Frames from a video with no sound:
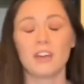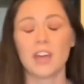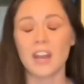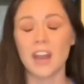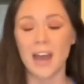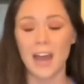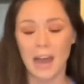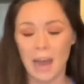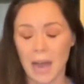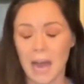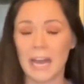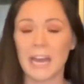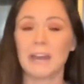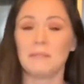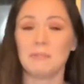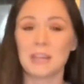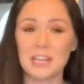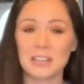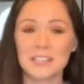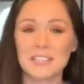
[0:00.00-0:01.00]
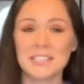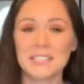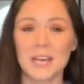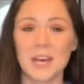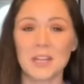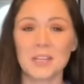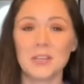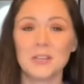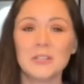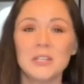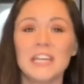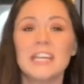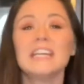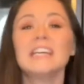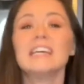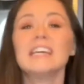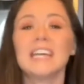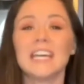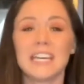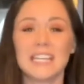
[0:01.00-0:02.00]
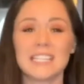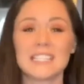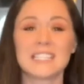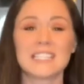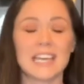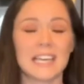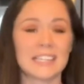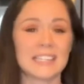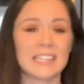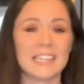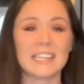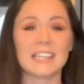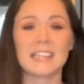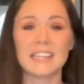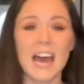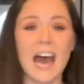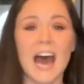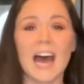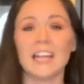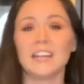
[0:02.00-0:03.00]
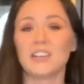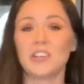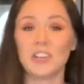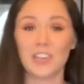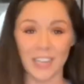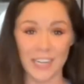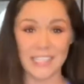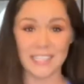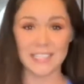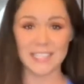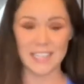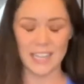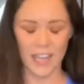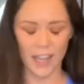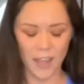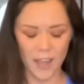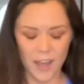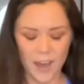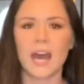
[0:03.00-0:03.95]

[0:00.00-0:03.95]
And I am here to tell you, it is nothing that crazy.